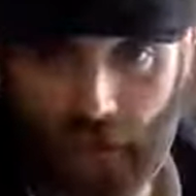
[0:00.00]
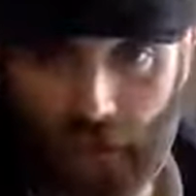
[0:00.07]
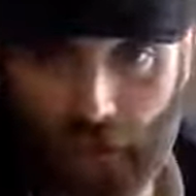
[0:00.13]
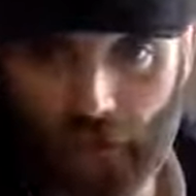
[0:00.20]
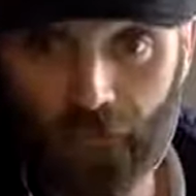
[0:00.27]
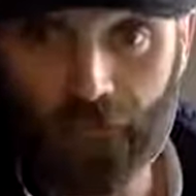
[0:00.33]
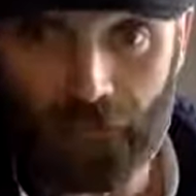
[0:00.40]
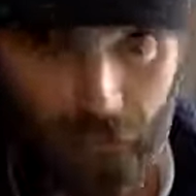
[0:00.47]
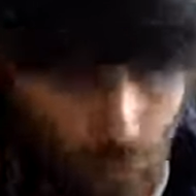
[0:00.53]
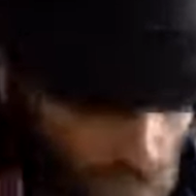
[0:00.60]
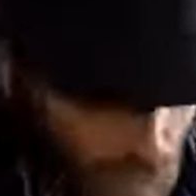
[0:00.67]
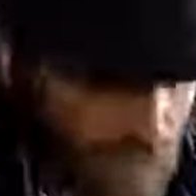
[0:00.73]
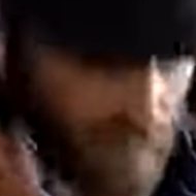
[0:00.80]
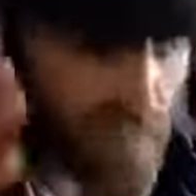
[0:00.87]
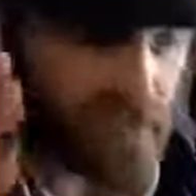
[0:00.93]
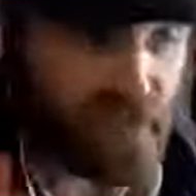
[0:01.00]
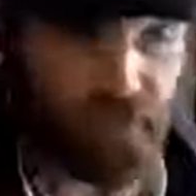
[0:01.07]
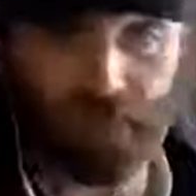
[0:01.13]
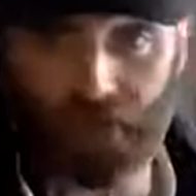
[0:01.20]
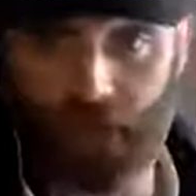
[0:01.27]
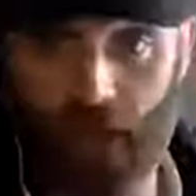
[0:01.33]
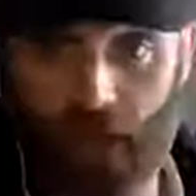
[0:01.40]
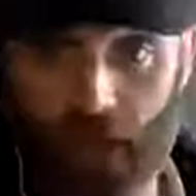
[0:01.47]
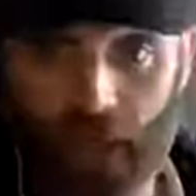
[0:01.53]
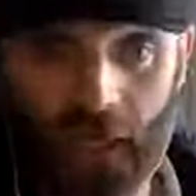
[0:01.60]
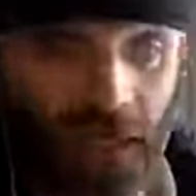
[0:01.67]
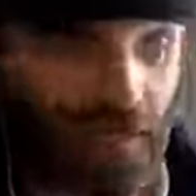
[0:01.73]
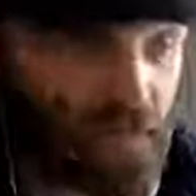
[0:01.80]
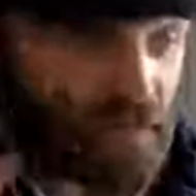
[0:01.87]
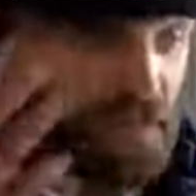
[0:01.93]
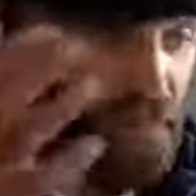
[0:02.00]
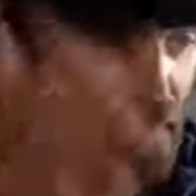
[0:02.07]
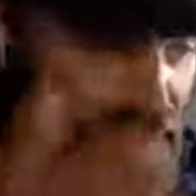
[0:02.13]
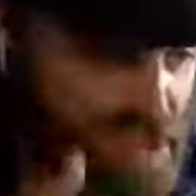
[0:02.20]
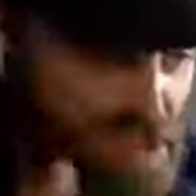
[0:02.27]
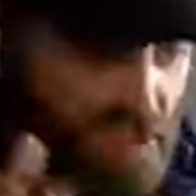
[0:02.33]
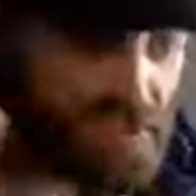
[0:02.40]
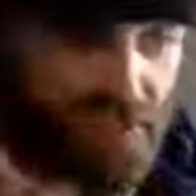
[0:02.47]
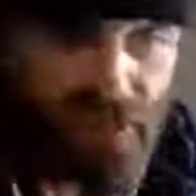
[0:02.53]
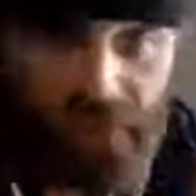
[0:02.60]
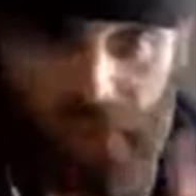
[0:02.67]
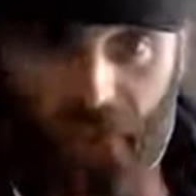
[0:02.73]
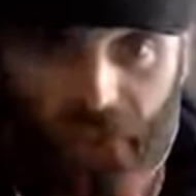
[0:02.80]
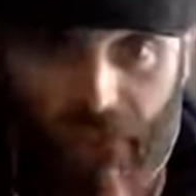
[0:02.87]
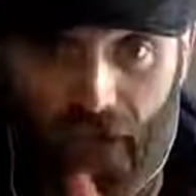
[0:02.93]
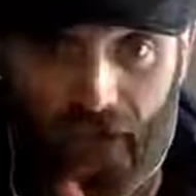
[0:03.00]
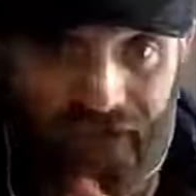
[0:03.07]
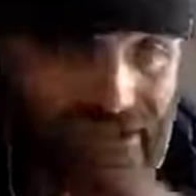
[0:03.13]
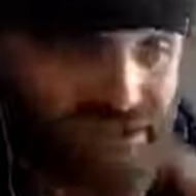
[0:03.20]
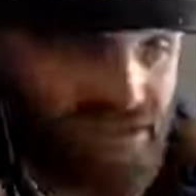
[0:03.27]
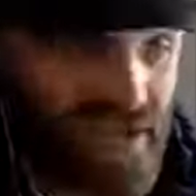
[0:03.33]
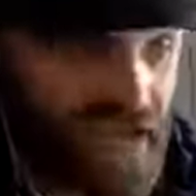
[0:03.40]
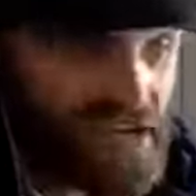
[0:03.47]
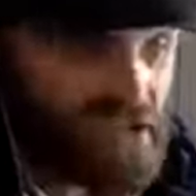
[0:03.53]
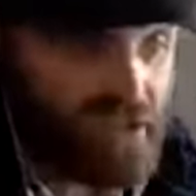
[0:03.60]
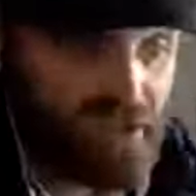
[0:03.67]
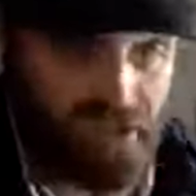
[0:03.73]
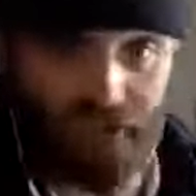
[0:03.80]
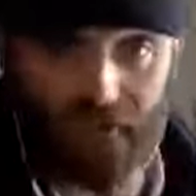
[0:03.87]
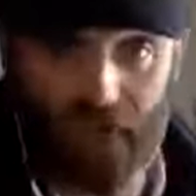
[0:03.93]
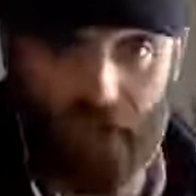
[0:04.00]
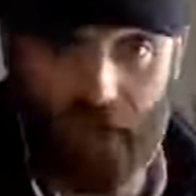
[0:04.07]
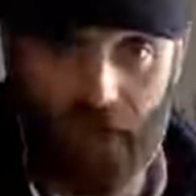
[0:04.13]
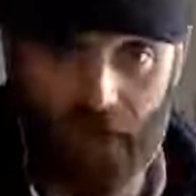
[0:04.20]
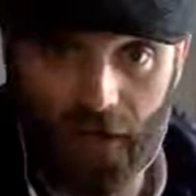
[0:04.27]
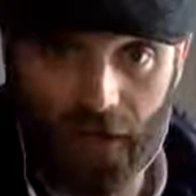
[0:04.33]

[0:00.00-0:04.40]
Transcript: like the fundaments of law, like the divisions of law, the sections of law.